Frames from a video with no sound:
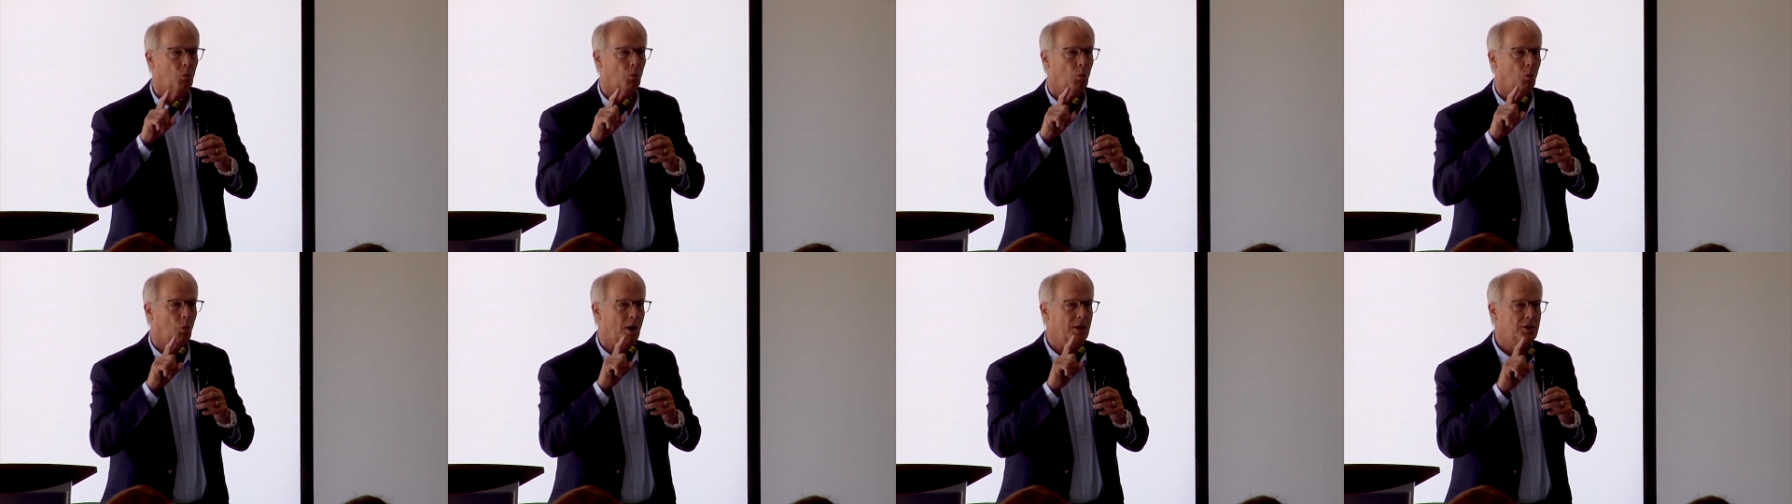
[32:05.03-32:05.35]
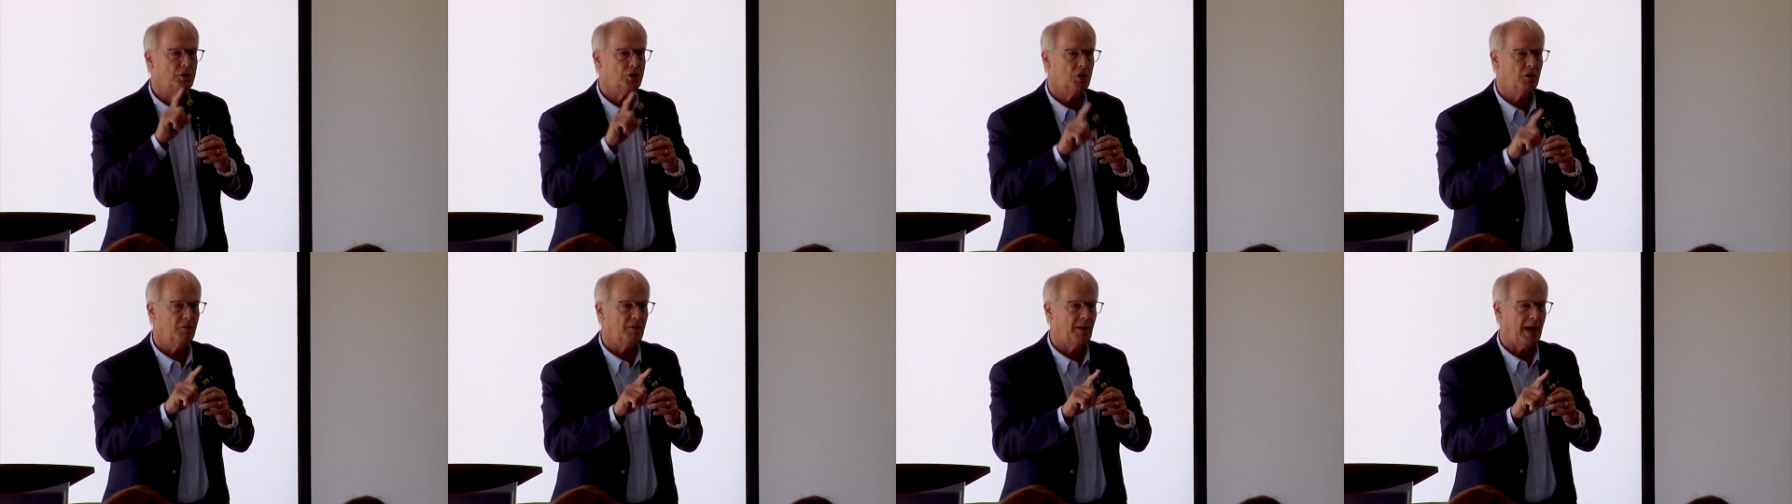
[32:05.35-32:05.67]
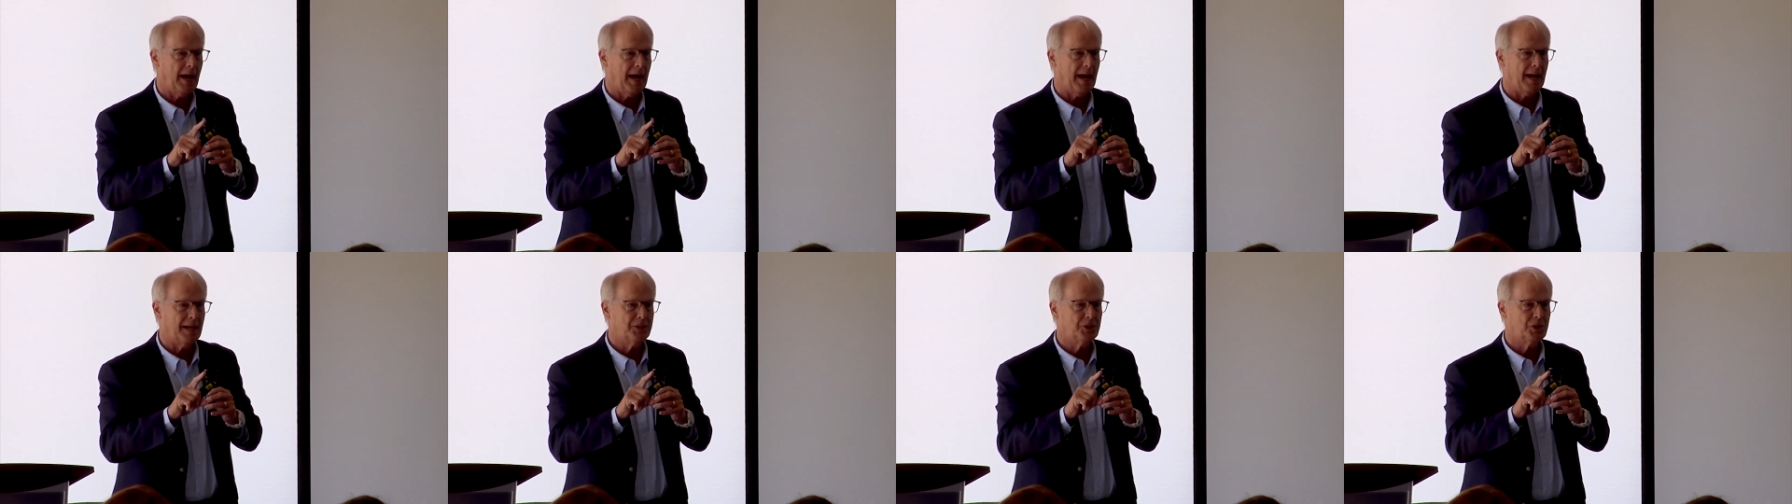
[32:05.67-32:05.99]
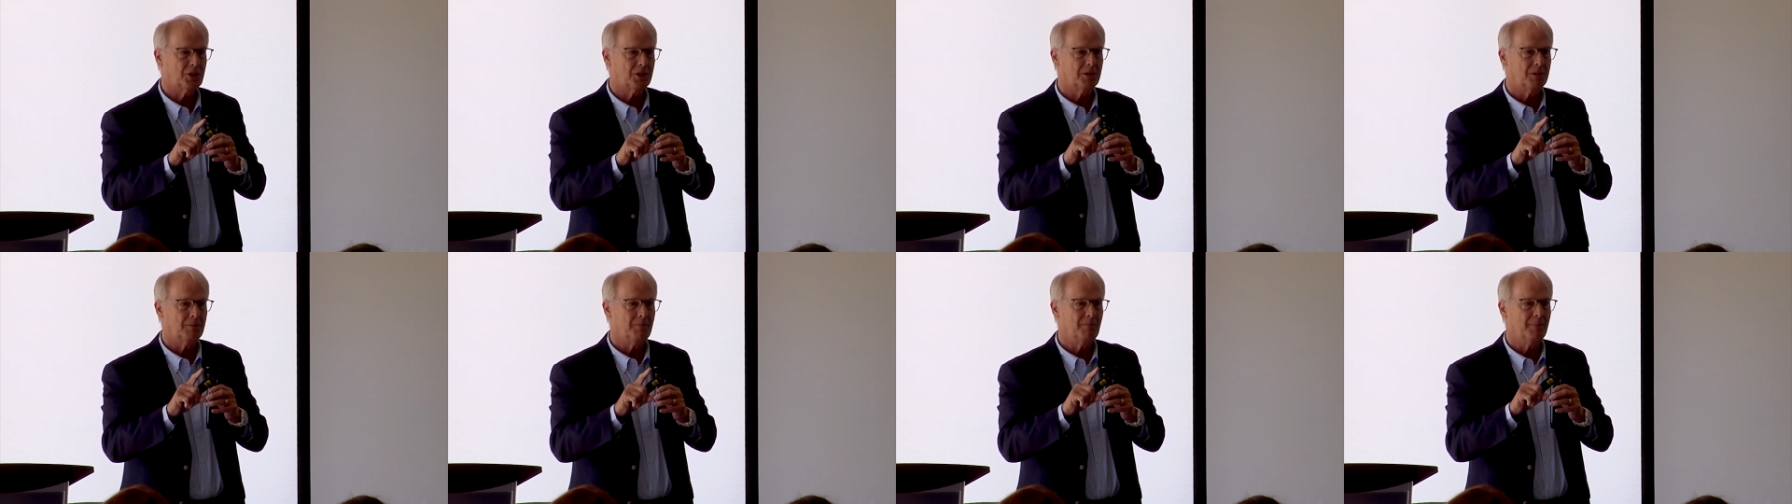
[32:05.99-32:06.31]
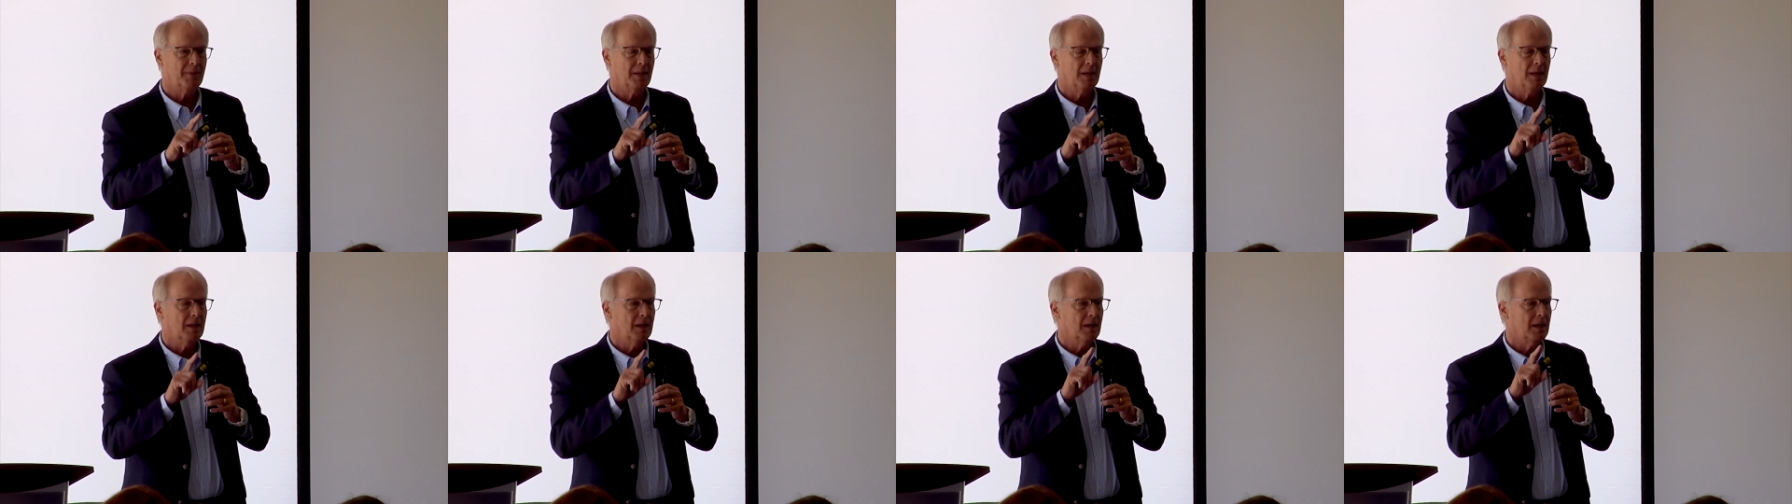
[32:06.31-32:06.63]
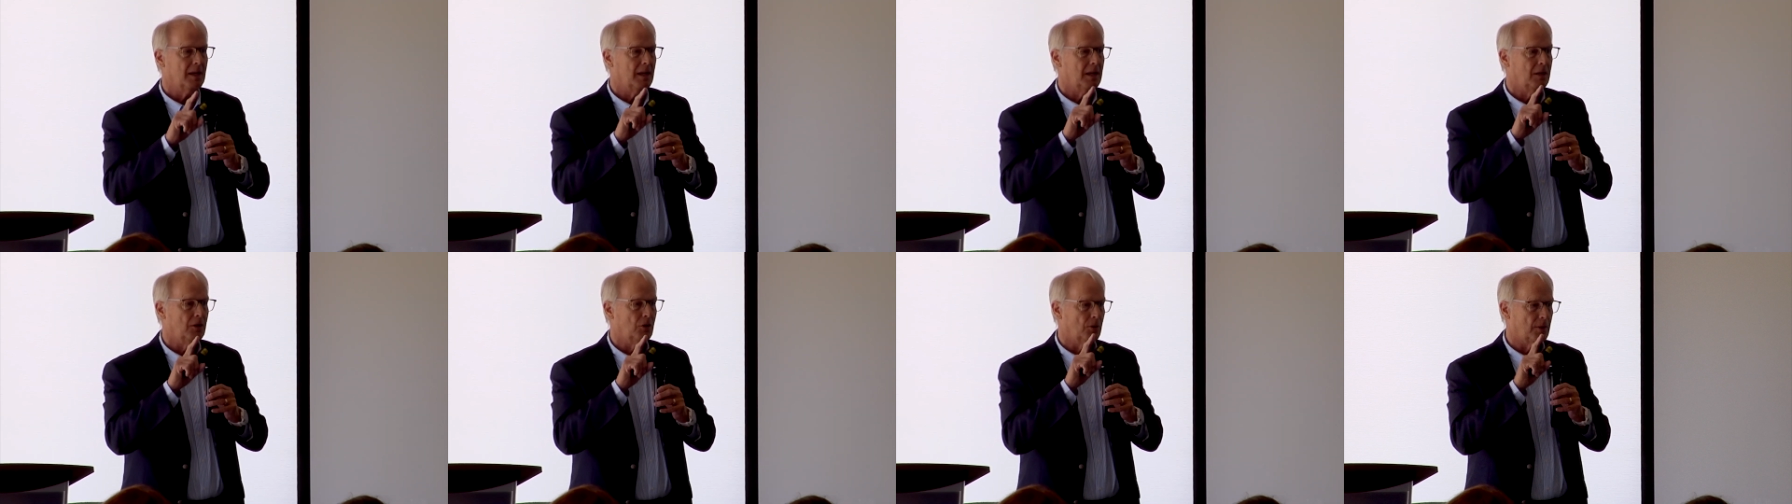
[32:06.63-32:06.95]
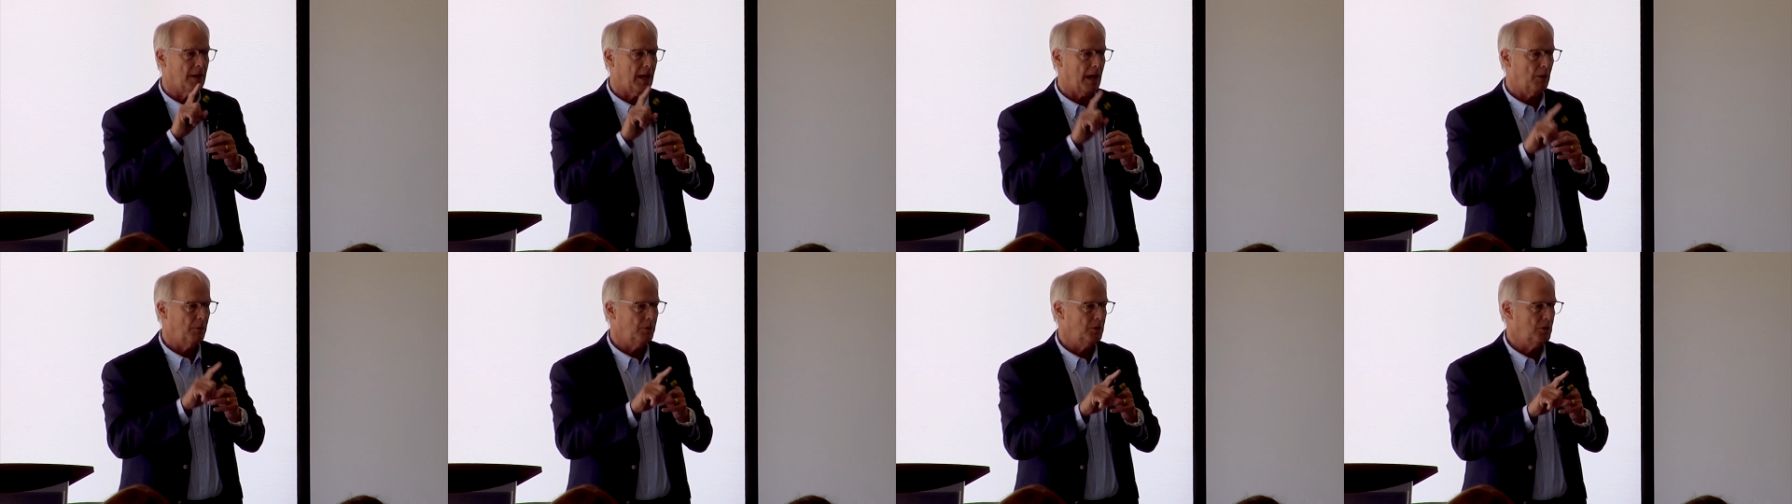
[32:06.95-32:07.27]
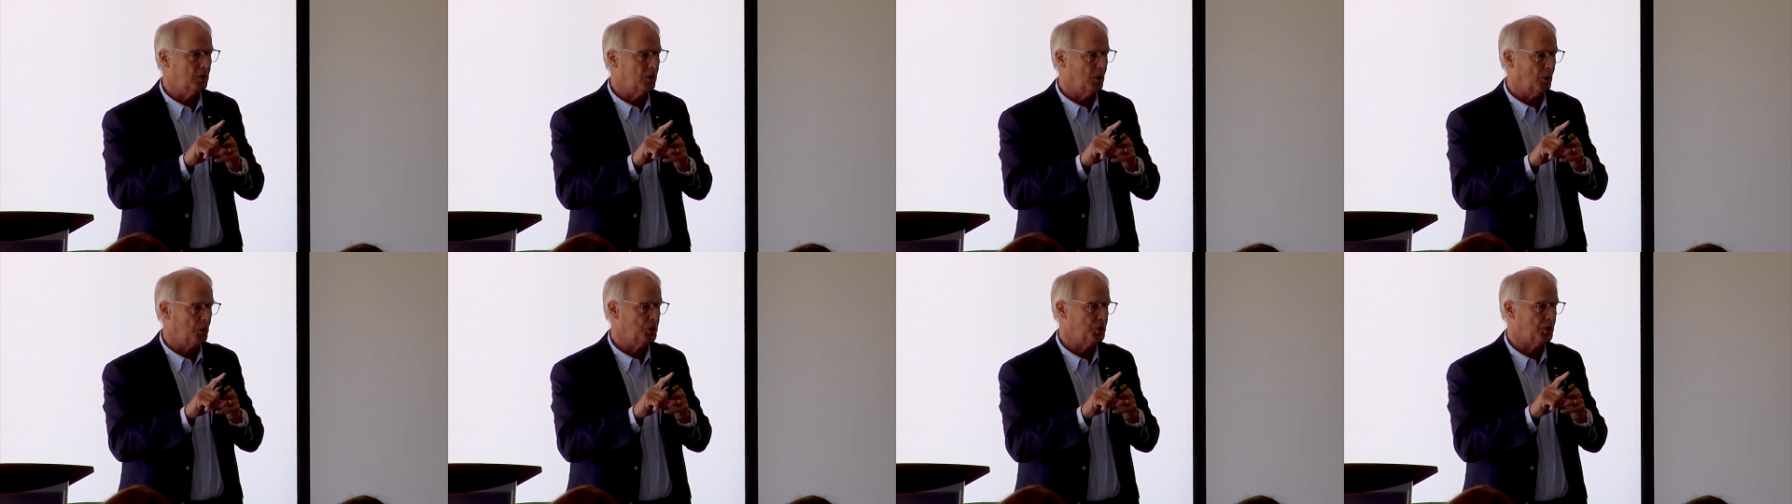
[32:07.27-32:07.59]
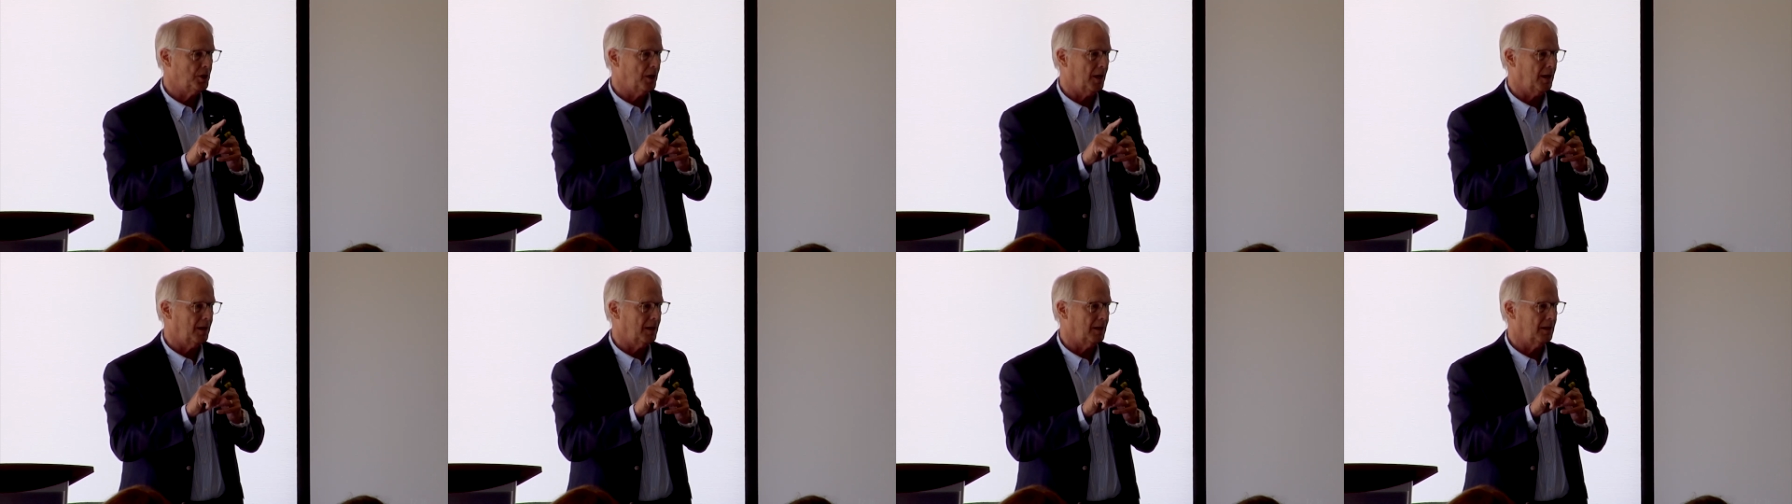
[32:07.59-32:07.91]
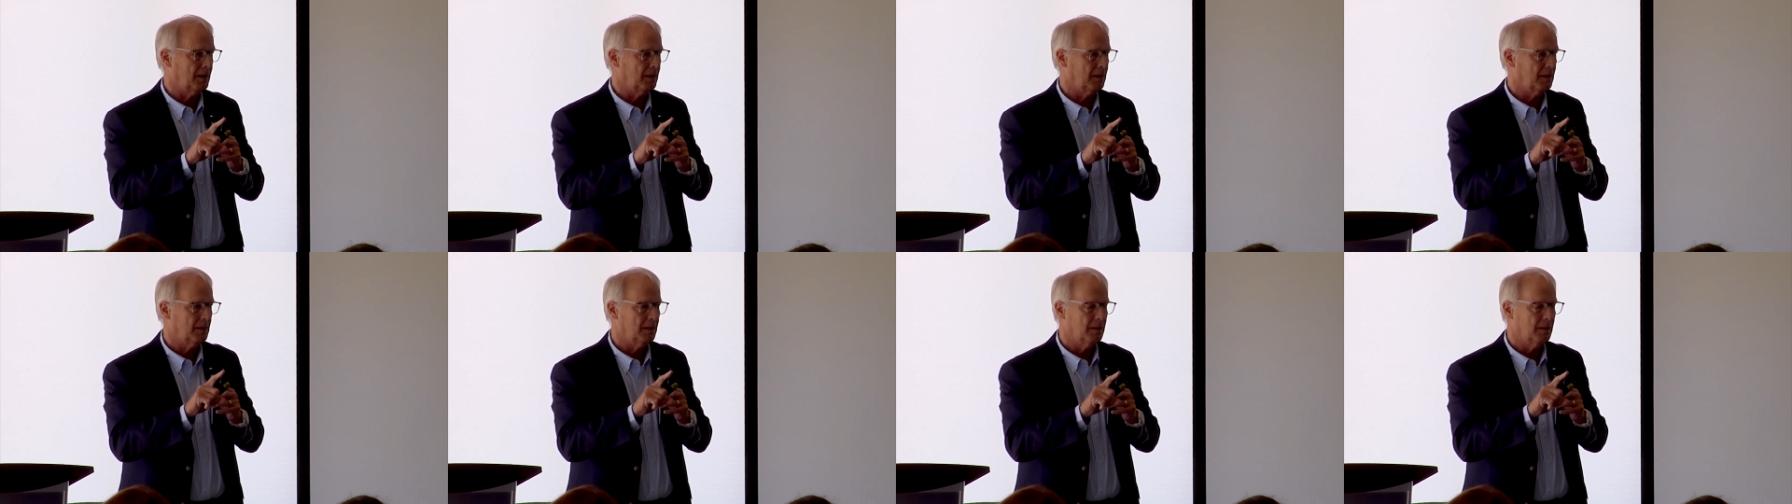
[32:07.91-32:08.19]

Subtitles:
Once you've asked, you're now negotiating.